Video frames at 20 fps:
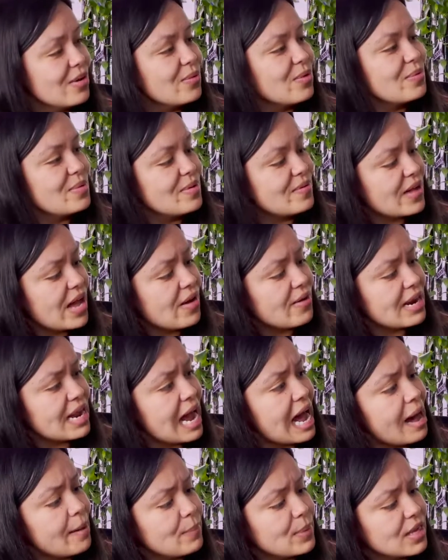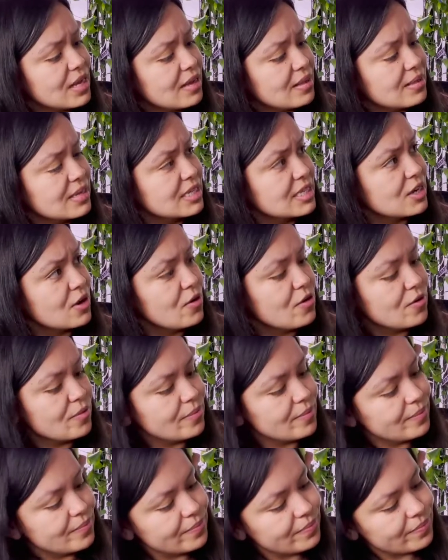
will be very happy in this home.